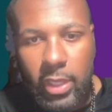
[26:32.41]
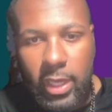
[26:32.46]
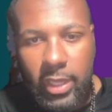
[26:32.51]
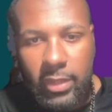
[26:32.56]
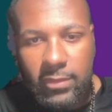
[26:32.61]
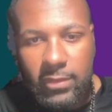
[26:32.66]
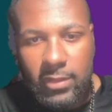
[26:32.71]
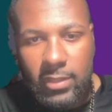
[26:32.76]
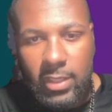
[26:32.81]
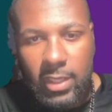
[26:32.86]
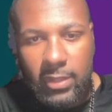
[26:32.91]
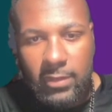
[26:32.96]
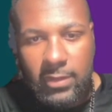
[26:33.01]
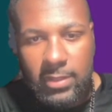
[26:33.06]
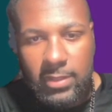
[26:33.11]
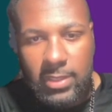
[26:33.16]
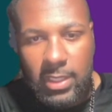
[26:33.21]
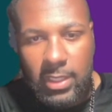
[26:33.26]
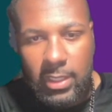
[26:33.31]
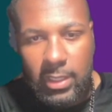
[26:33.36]
I think
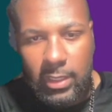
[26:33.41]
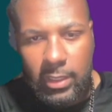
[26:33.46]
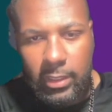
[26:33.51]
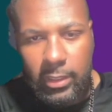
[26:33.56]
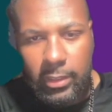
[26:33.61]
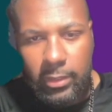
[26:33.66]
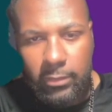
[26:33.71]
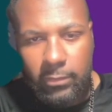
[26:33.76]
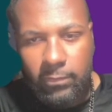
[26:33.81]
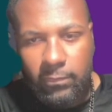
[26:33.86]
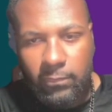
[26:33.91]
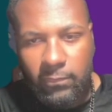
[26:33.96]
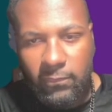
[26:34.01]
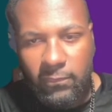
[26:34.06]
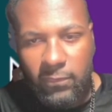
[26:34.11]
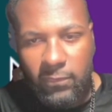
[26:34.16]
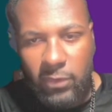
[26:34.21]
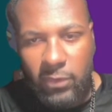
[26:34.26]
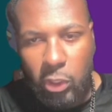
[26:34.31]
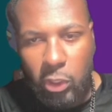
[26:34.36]
they
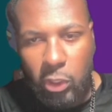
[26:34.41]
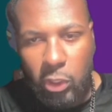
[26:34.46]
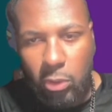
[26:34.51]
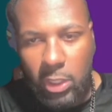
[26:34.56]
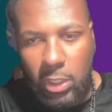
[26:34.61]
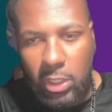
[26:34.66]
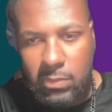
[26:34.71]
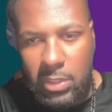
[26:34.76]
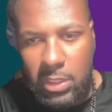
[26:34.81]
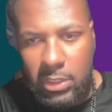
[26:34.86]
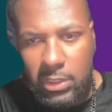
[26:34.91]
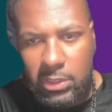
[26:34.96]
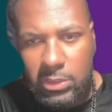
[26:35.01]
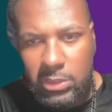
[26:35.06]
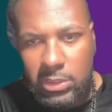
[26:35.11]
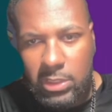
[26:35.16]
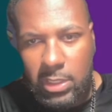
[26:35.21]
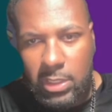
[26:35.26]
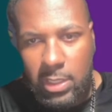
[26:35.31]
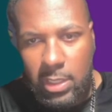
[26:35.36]
figure out some
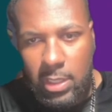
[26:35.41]
things.